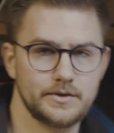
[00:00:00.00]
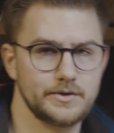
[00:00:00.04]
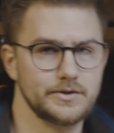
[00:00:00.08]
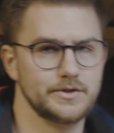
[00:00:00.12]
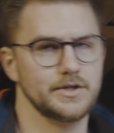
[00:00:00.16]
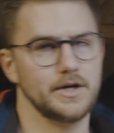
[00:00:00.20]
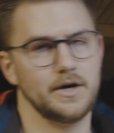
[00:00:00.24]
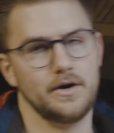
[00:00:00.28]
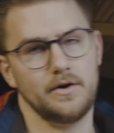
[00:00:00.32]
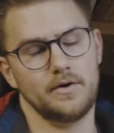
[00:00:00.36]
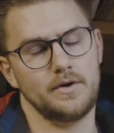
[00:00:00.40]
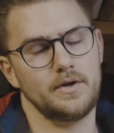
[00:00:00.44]

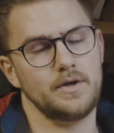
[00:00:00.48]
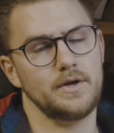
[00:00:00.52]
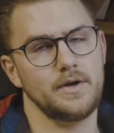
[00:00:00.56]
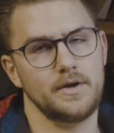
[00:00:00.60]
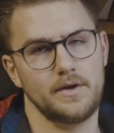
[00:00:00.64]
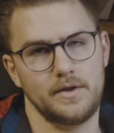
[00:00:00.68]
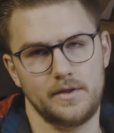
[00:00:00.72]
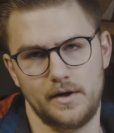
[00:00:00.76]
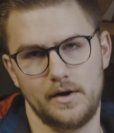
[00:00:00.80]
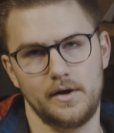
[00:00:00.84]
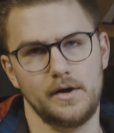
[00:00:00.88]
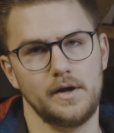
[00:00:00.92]
So
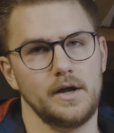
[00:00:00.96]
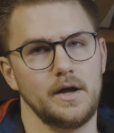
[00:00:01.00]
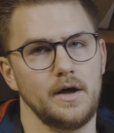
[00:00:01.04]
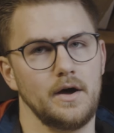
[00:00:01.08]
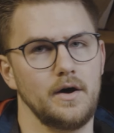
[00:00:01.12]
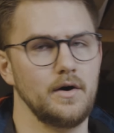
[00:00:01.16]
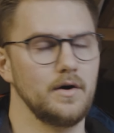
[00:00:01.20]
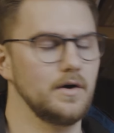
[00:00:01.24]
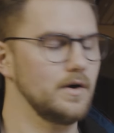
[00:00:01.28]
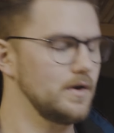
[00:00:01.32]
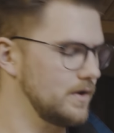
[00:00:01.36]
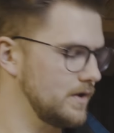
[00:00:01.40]
there you
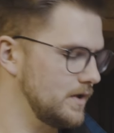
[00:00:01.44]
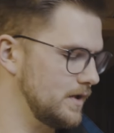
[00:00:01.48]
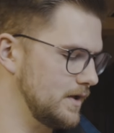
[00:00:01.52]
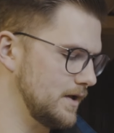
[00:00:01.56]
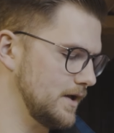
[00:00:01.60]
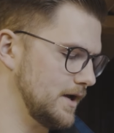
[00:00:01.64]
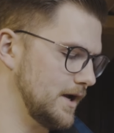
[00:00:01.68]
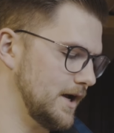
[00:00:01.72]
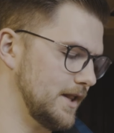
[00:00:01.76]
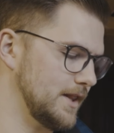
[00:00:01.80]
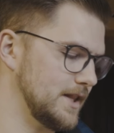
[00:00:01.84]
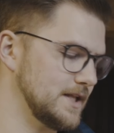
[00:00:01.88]
go.
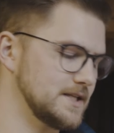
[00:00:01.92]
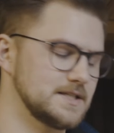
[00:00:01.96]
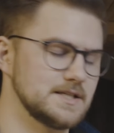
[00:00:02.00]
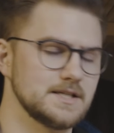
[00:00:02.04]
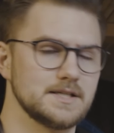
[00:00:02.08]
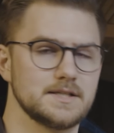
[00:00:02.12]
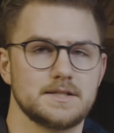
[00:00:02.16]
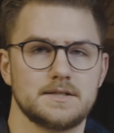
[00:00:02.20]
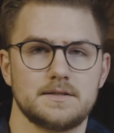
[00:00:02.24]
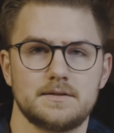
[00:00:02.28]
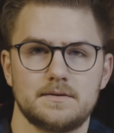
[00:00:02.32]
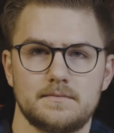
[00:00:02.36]
This
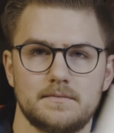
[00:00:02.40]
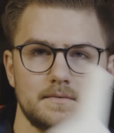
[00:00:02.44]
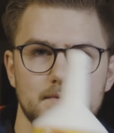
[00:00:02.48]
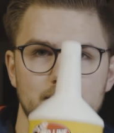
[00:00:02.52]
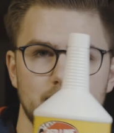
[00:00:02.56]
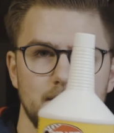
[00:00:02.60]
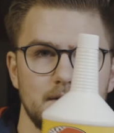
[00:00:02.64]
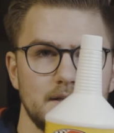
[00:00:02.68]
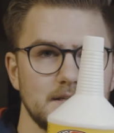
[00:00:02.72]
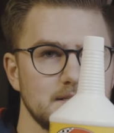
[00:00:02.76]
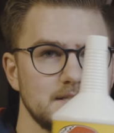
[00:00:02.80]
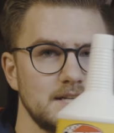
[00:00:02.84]
is
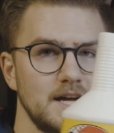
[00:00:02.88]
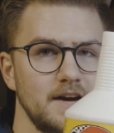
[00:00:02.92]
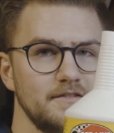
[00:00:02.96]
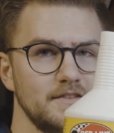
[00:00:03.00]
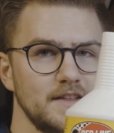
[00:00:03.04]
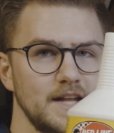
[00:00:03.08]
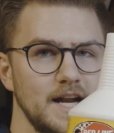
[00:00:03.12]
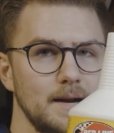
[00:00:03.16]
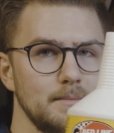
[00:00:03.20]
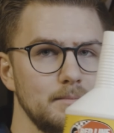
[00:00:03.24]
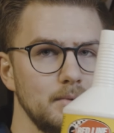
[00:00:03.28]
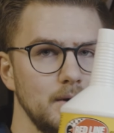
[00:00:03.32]
the stuff
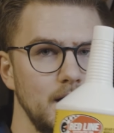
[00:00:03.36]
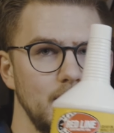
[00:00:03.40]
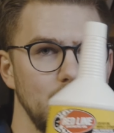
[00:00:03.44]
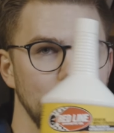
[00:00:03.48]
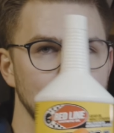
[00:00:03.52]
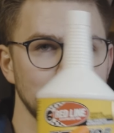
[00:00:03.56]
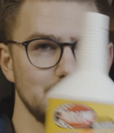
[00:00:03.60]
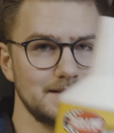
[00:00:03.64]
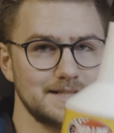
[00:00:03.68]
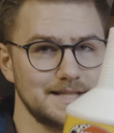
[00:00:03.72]
that I bought.